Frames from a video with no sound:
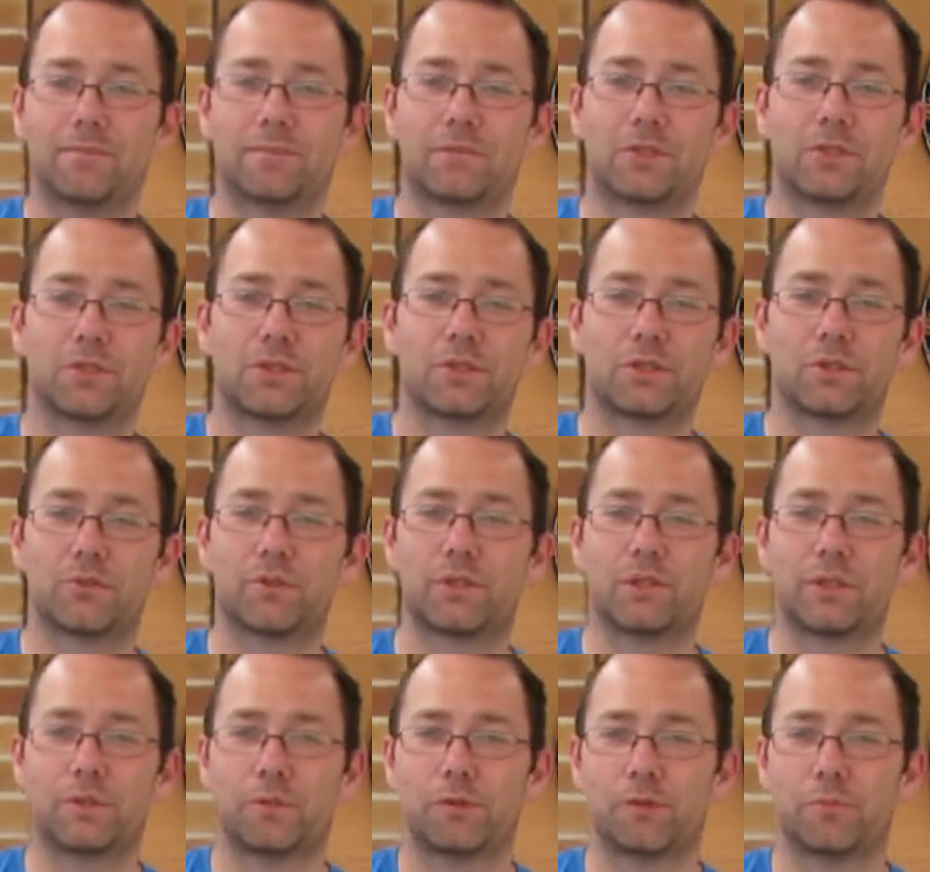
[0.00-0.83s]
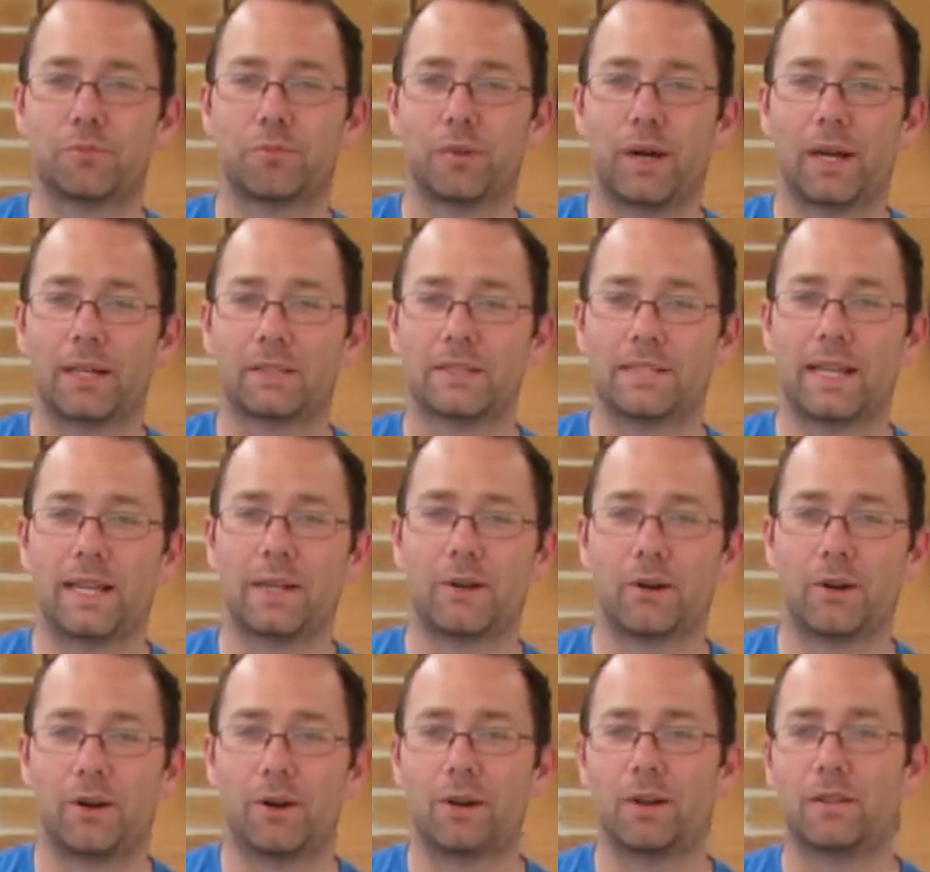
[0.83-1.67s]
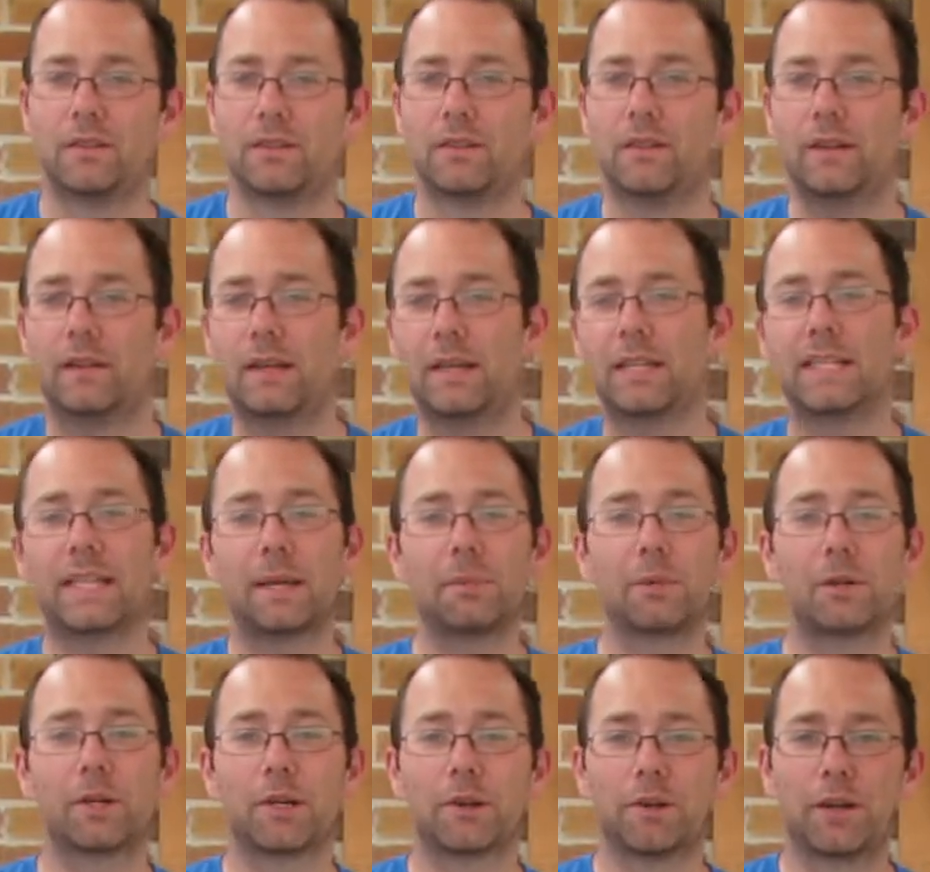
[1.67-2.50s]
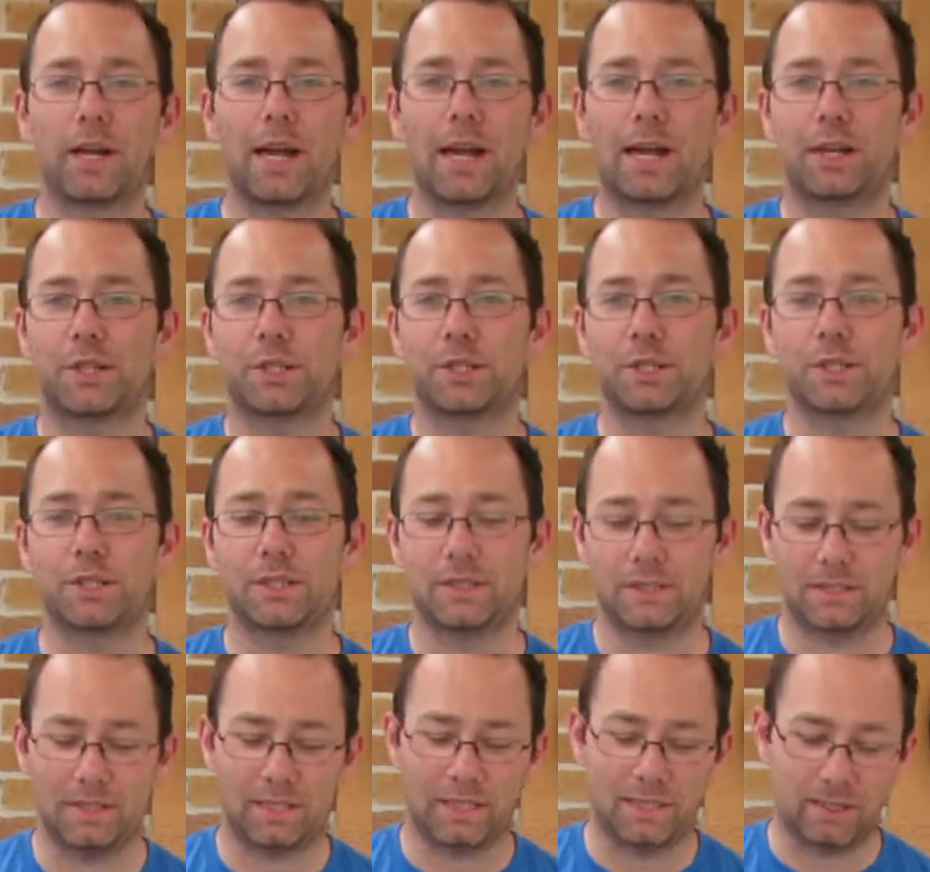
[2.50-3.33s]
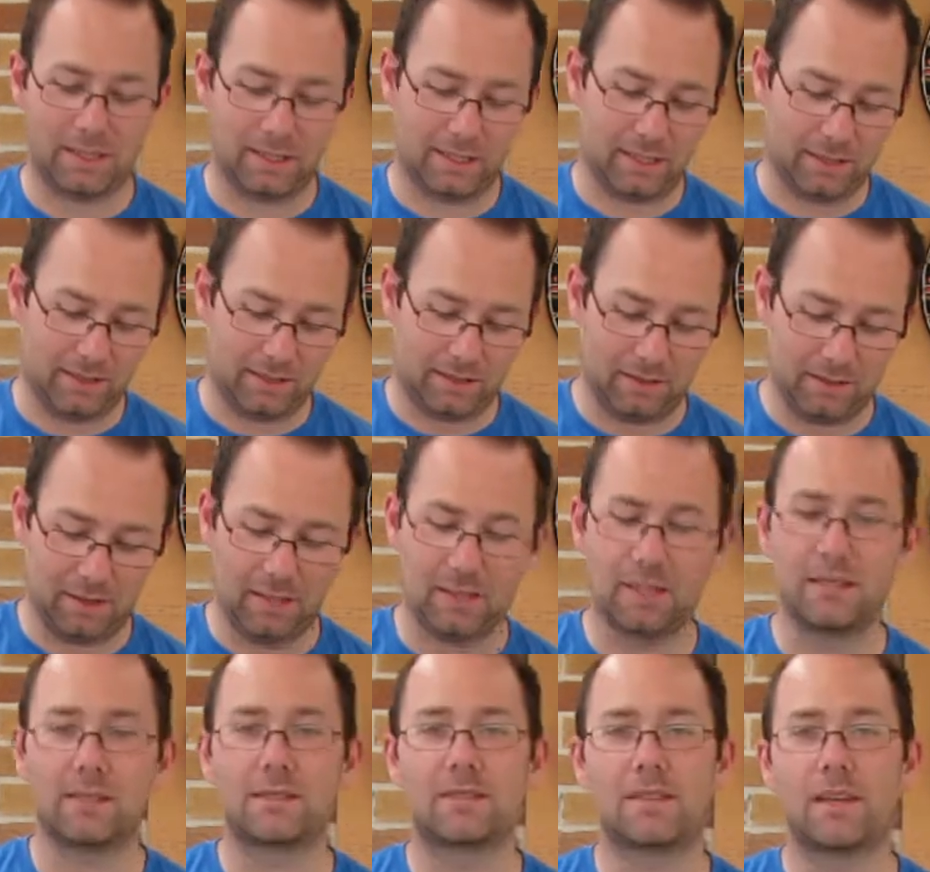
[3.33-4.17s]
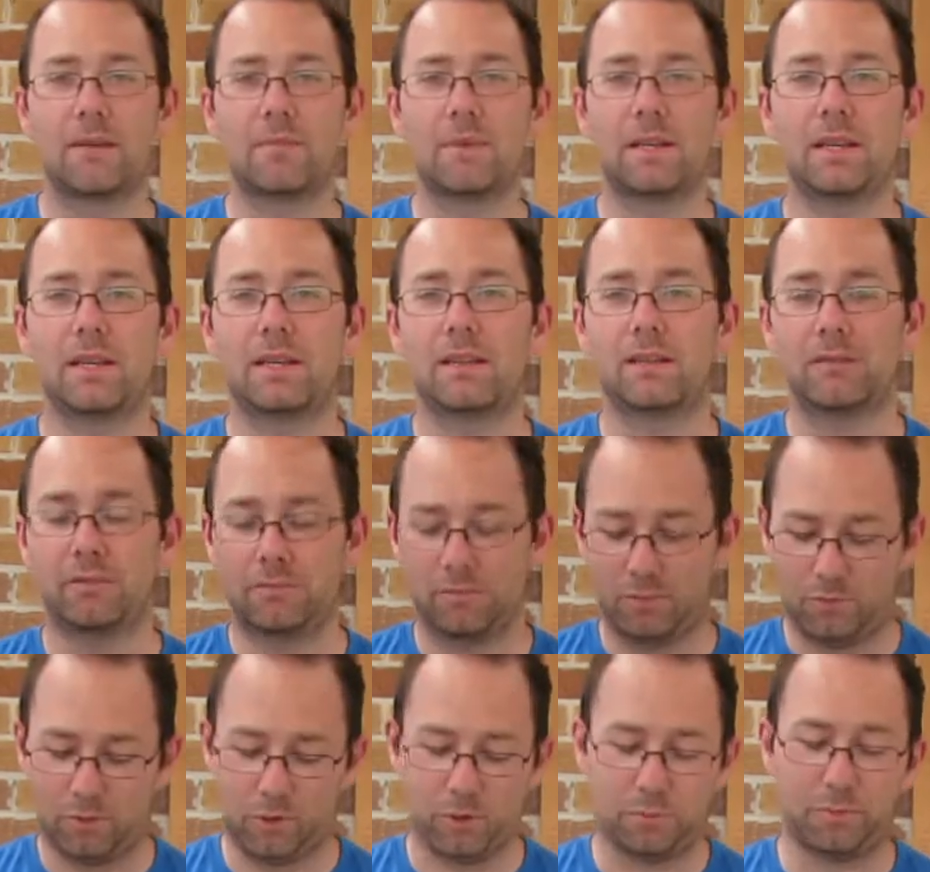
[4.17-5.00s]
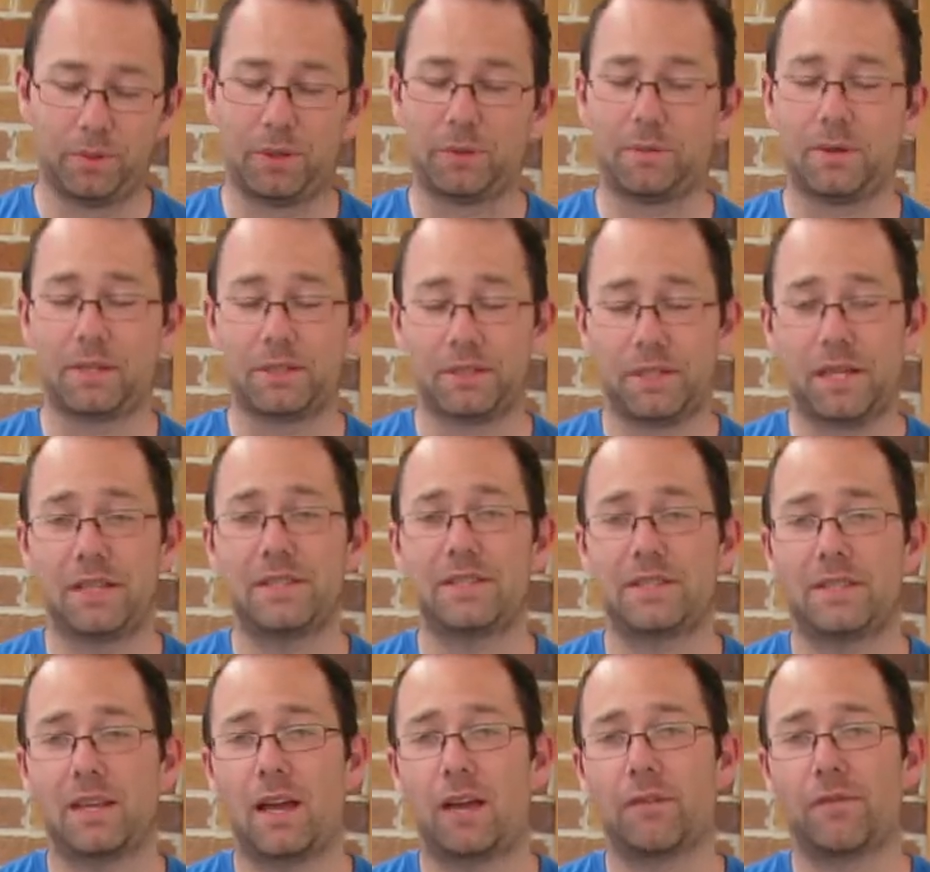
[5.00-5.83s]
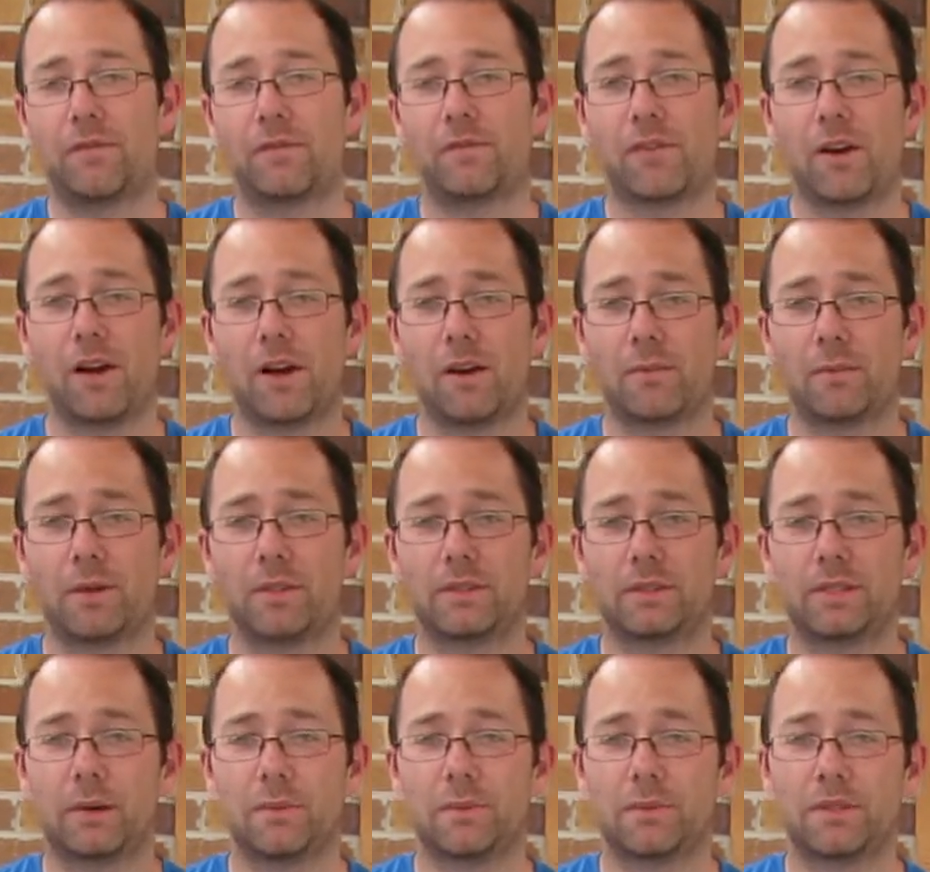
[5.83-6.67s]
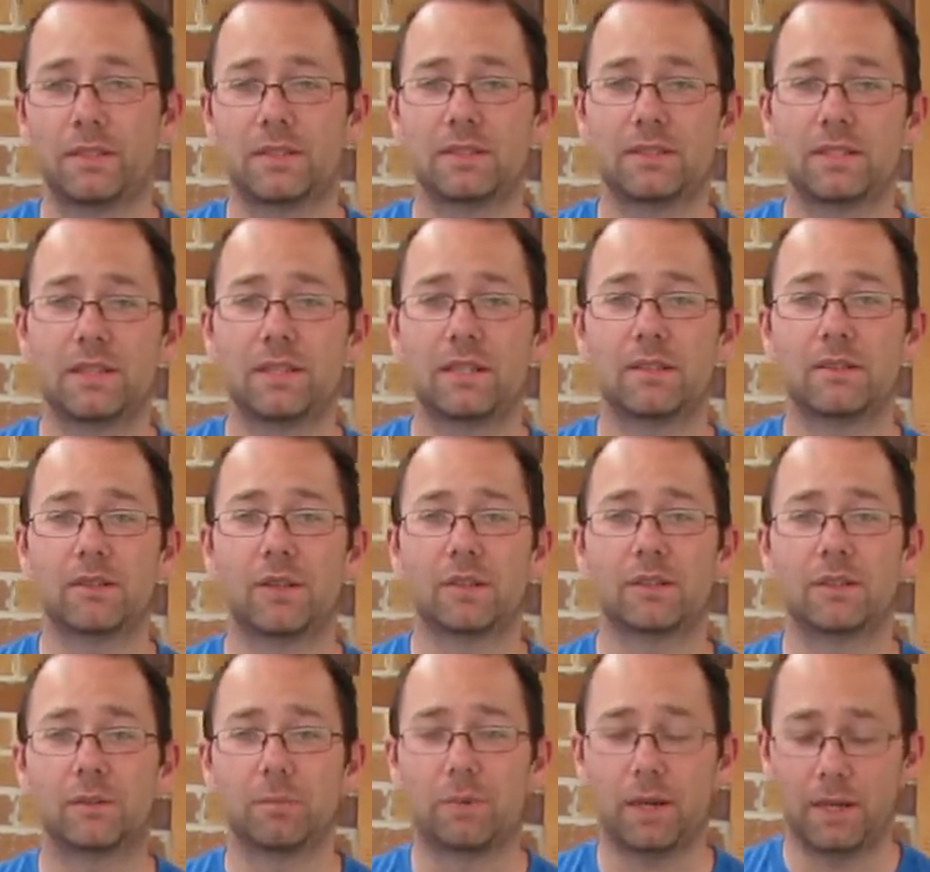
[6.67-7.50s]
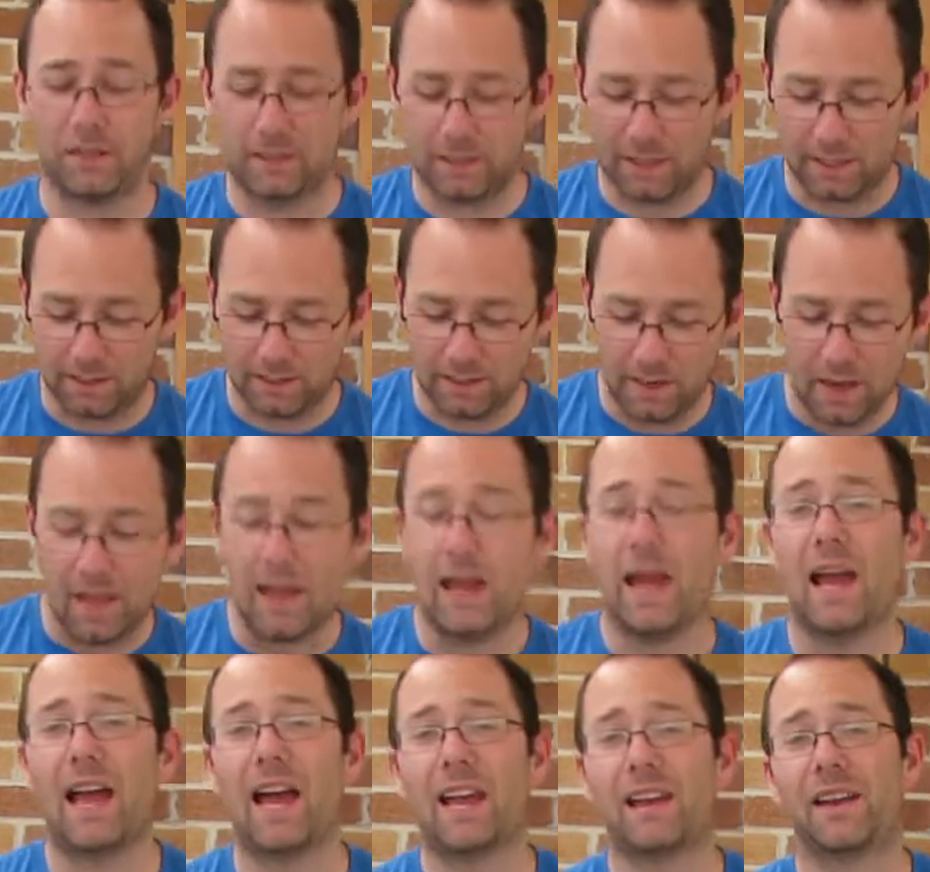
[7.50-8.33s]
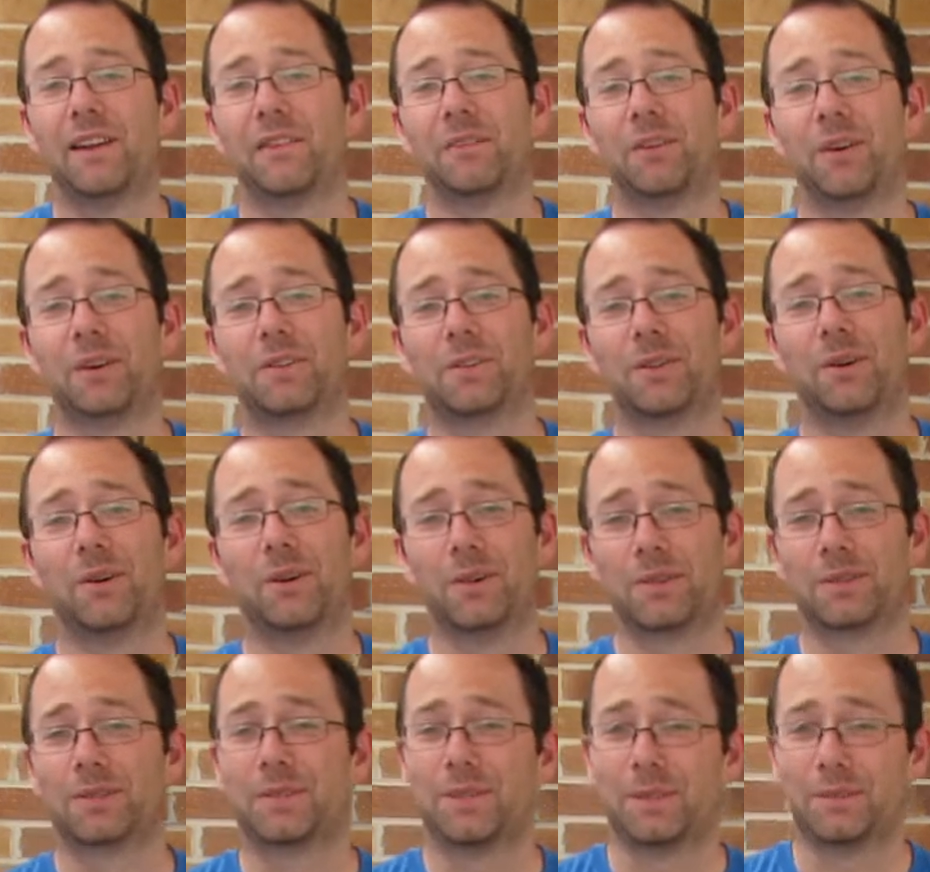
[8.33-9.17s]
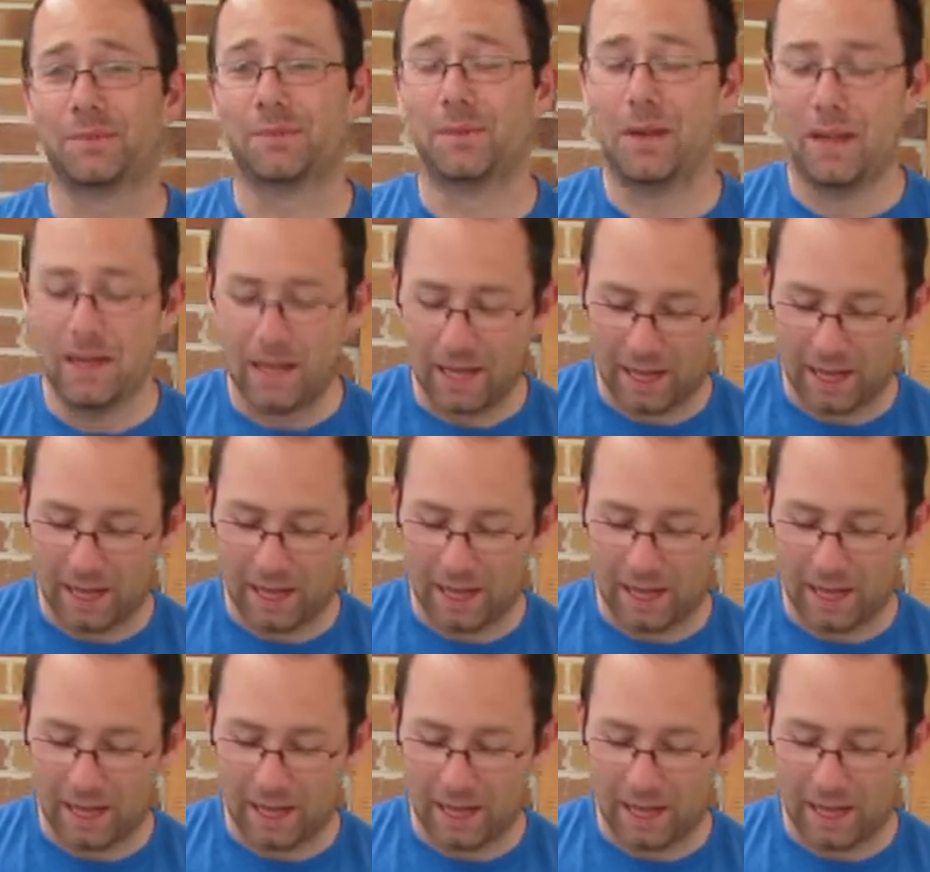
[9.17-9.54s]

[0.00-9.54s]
Gives a really good breakdown on chemical reactions in a or pretty much a safe environment type of thing, so you can learn the breakdown, and it looks awesome.